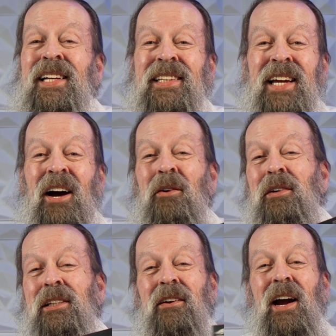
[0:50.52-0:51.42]
So
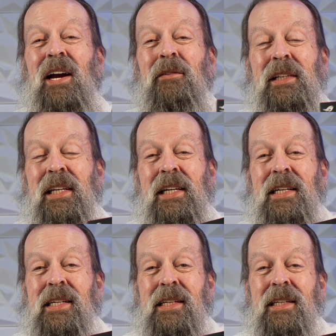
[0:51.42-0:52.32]
we'll try it with
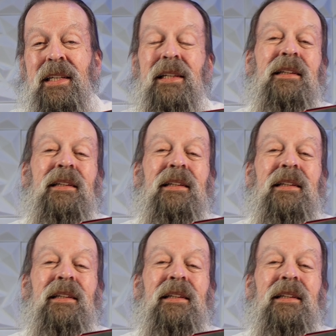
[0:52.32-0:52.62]
this.